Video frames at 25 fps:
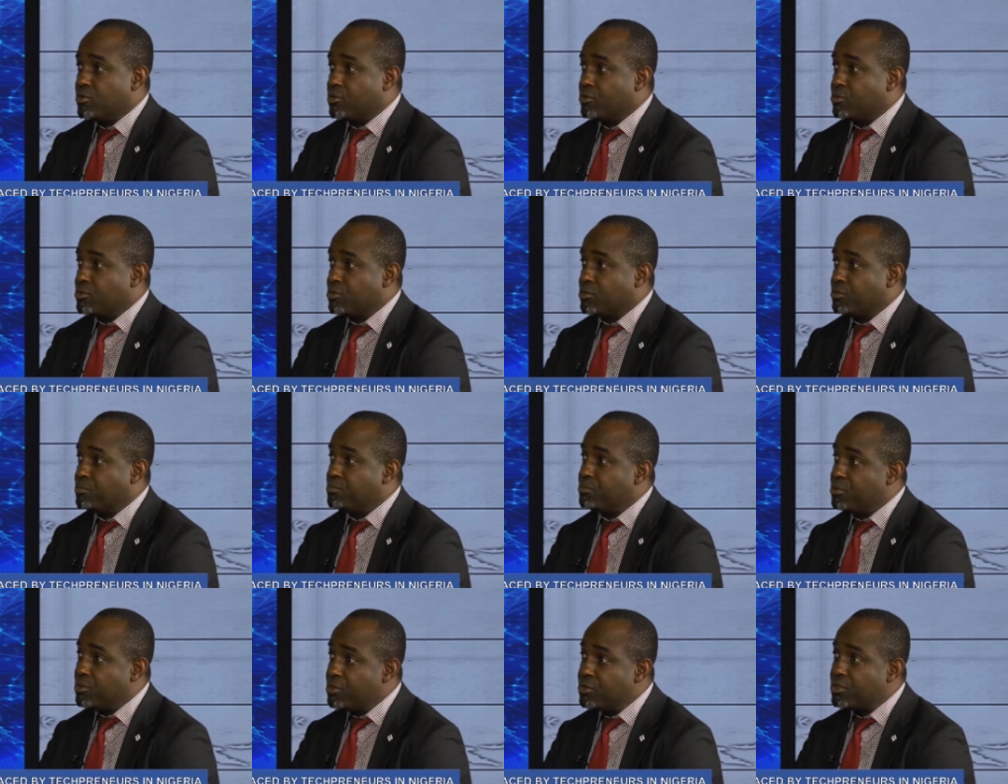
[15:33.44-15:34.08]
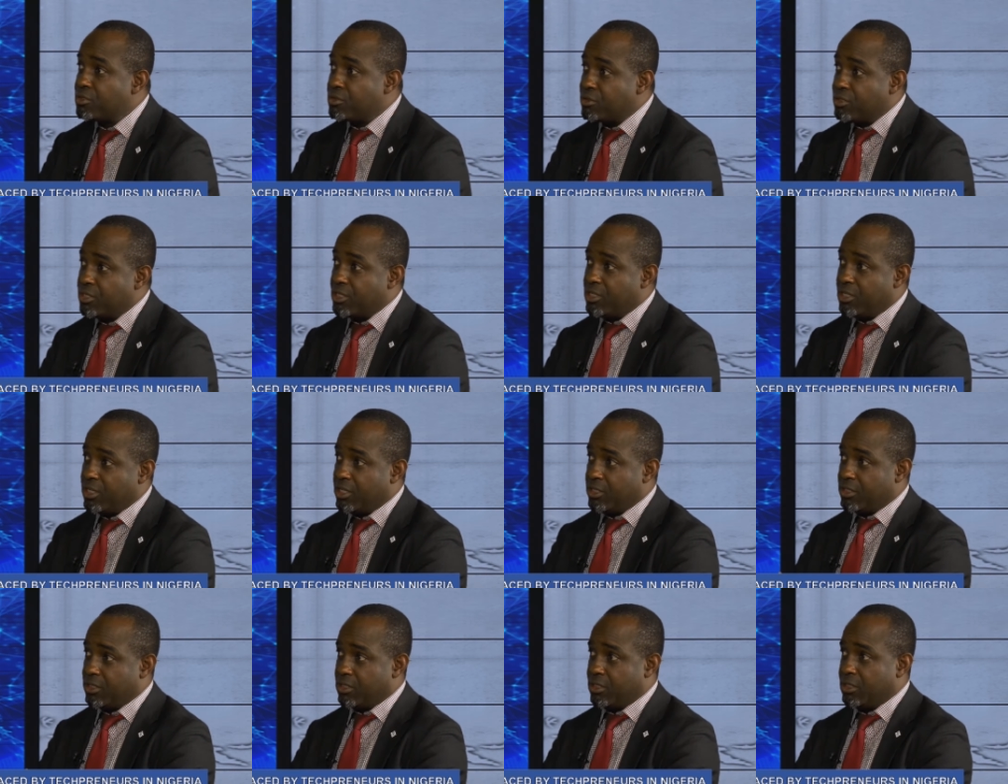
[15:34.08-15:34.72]
to push to the
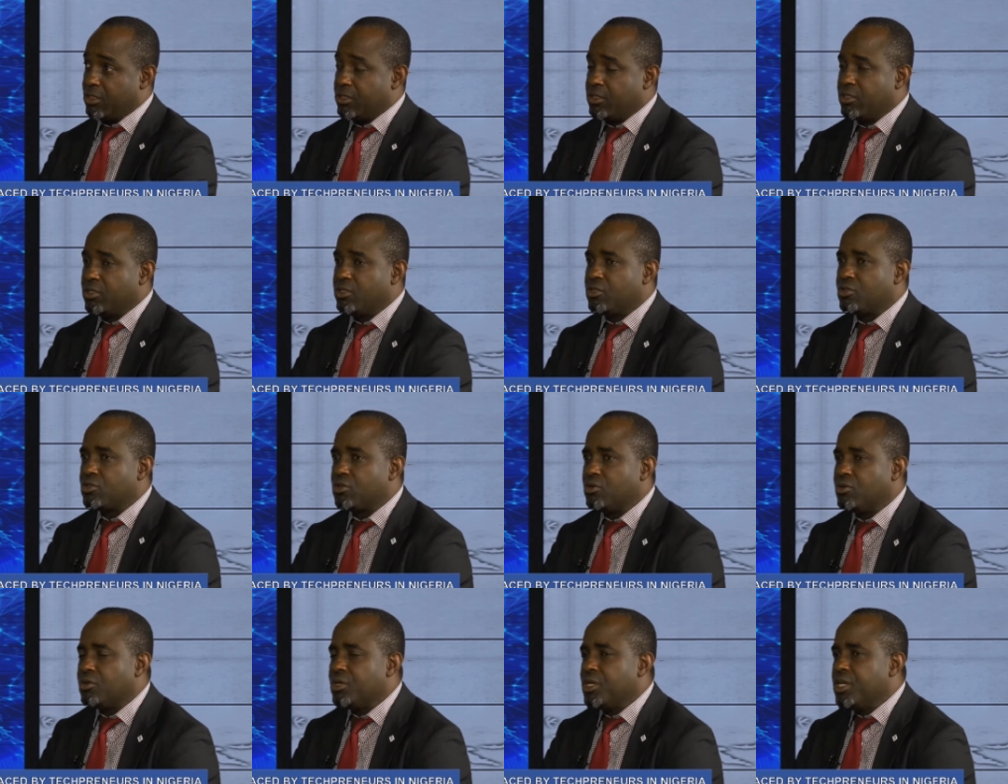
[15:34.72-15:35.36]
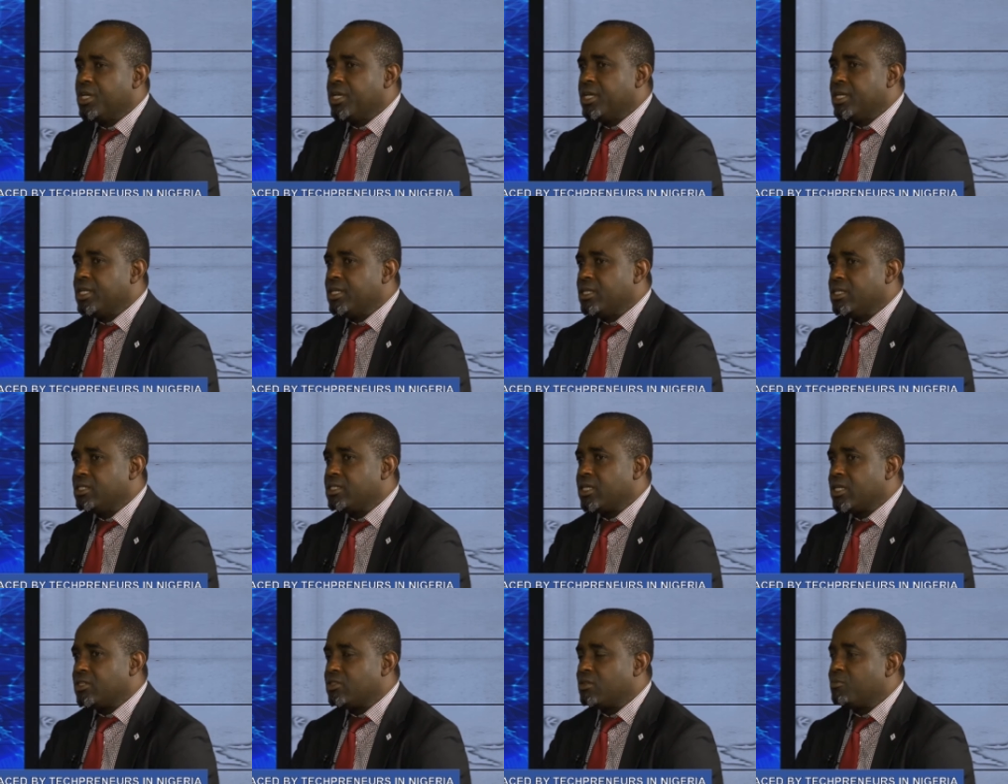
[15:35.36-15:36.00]
next stage. Yes. So
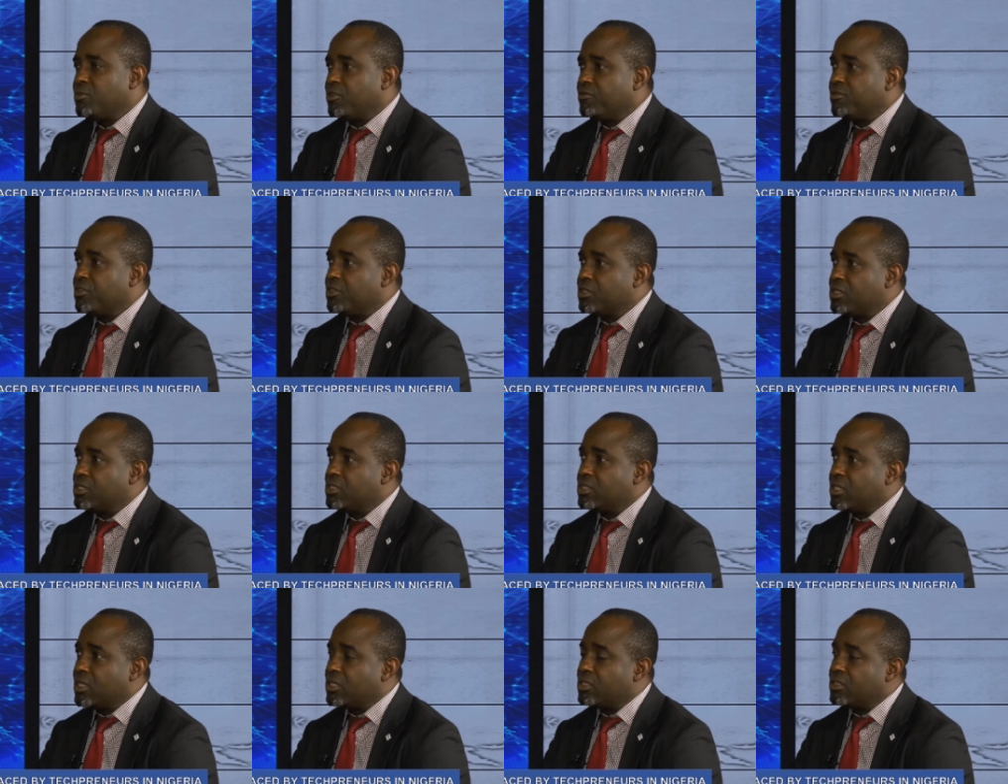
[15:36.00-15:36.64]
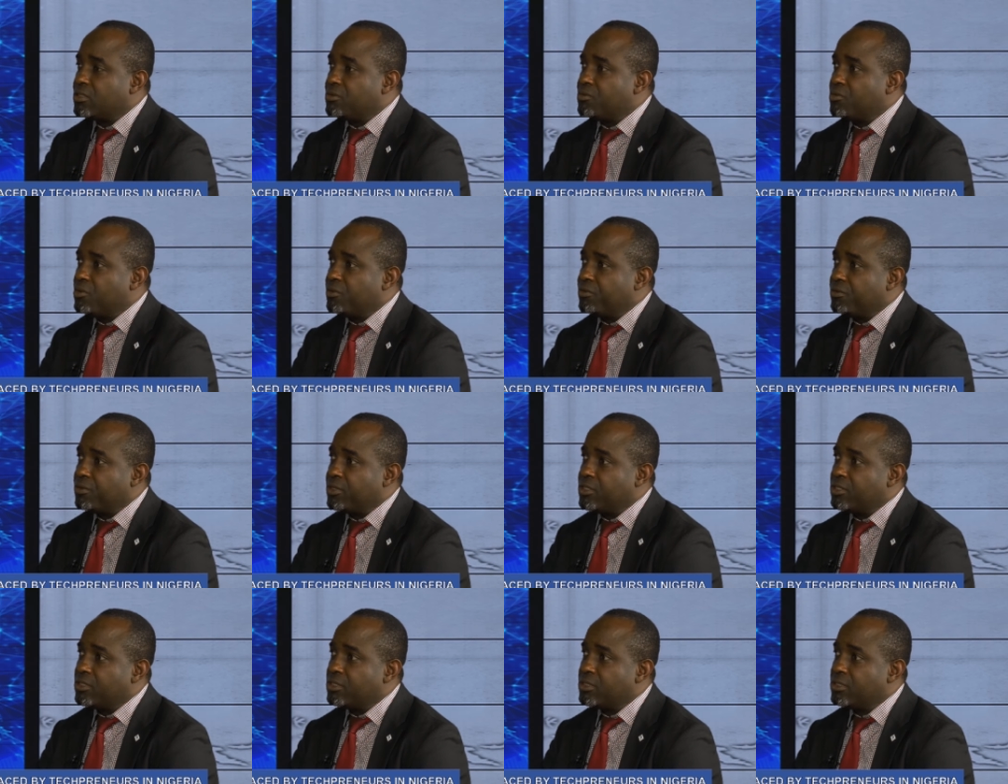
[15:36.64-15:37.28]
these are some of the things that we
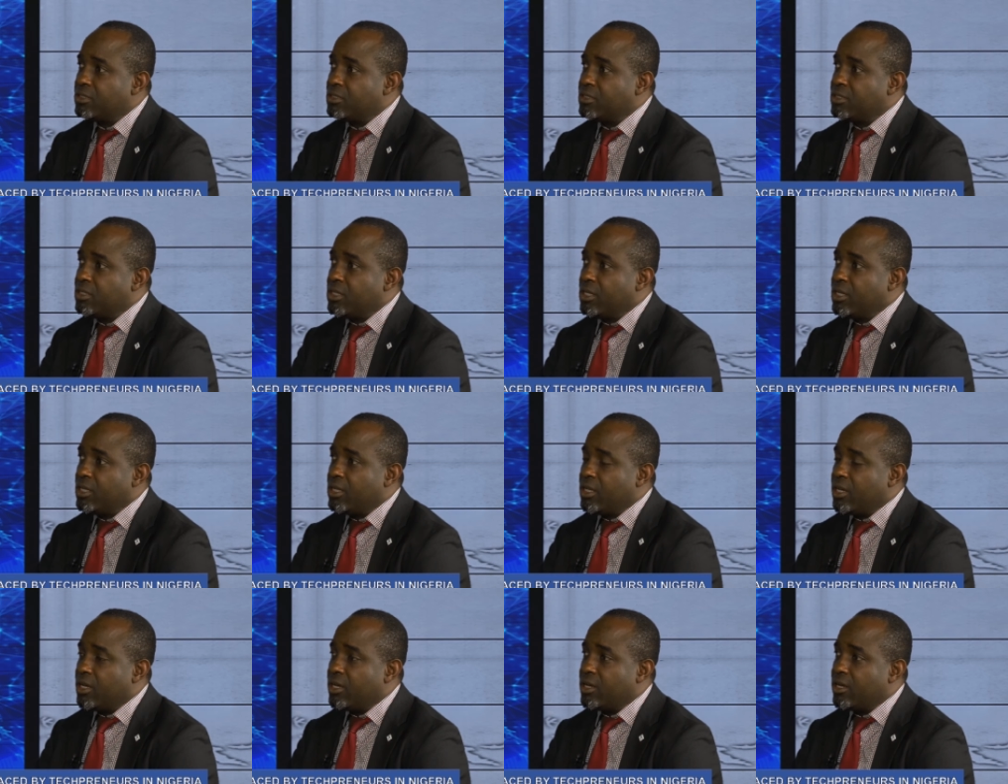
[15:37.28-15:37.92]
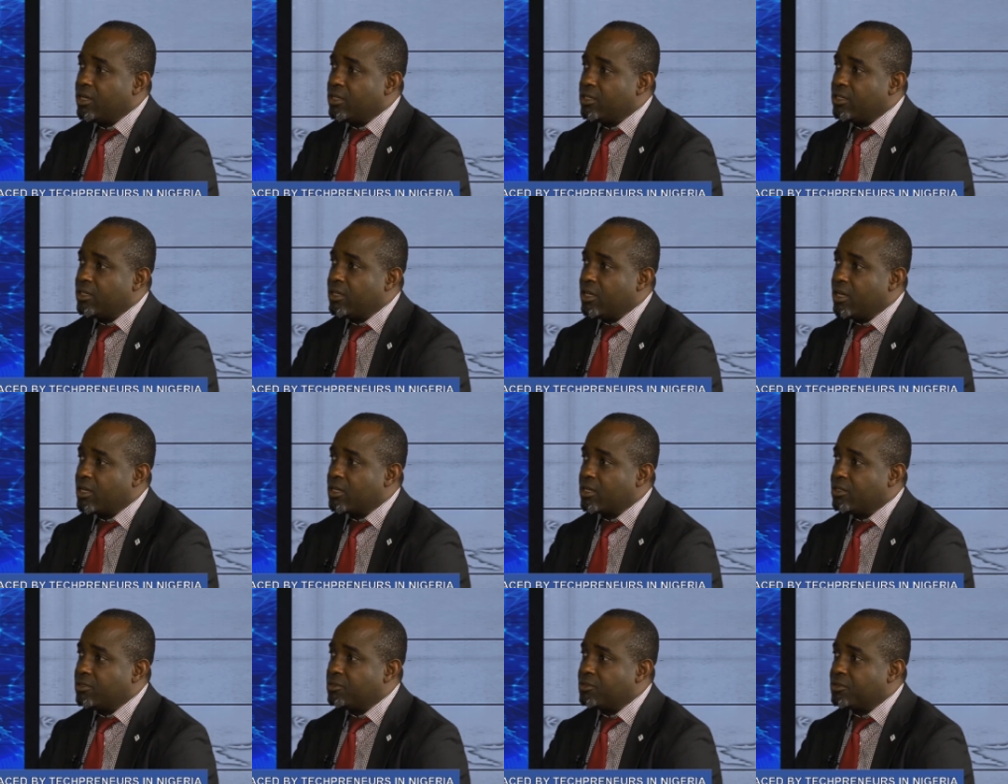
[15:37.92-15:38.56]
face in
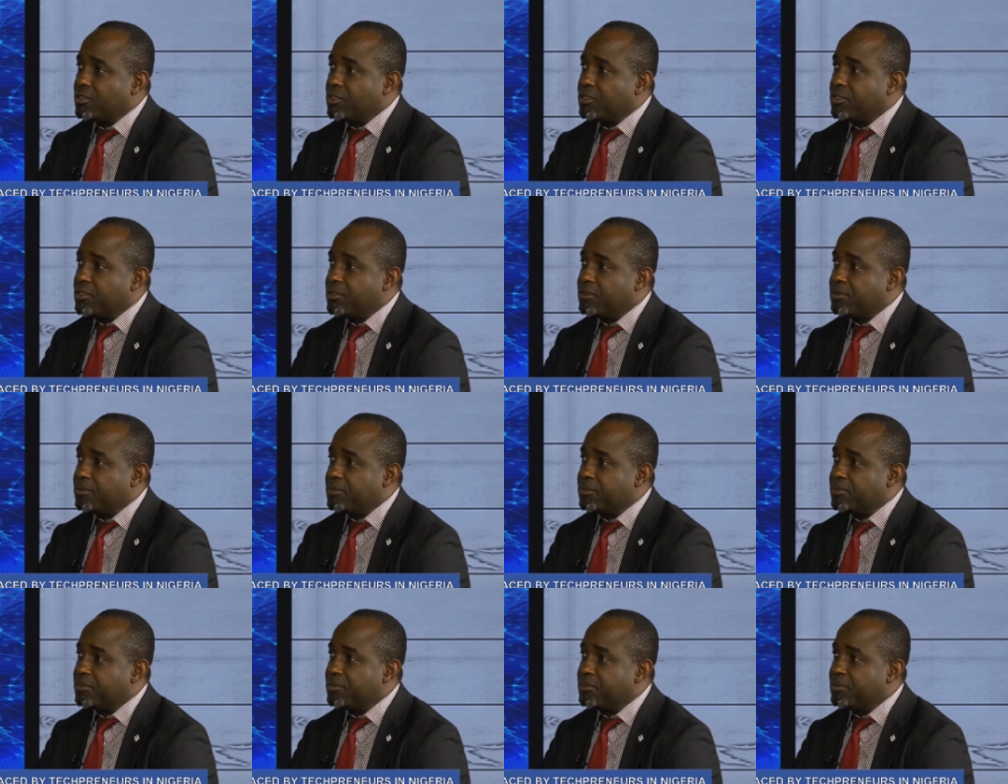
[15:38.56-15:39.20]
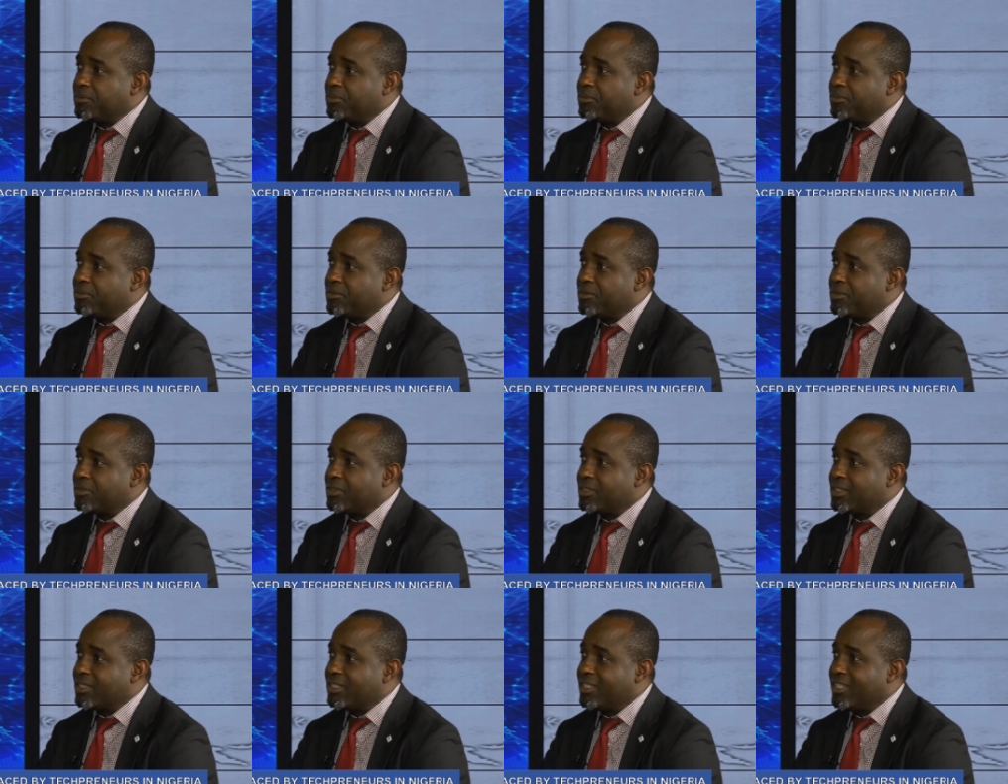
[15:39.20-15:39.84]
our country. Indeed, a
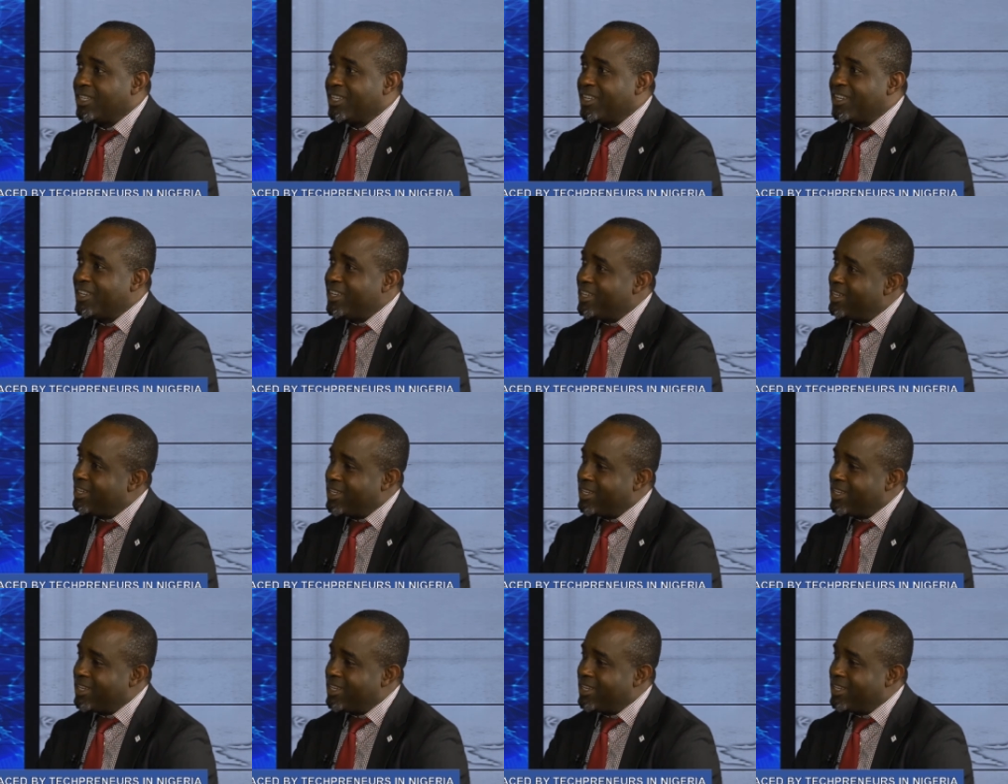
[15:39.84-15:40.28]
whole lot of